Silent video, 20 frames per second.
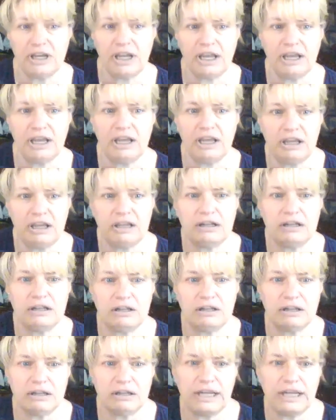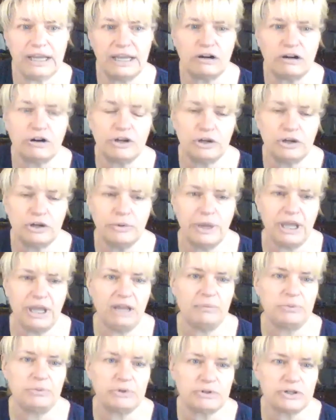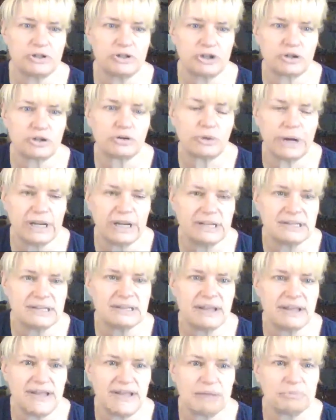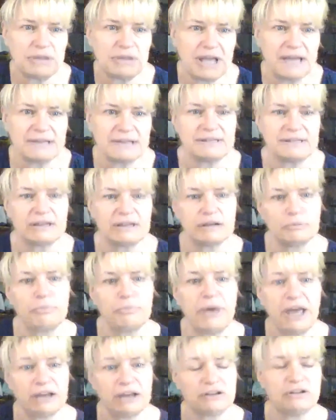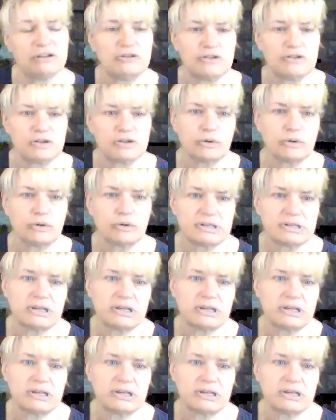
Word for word: and and are you able to trace that plastic back to the source?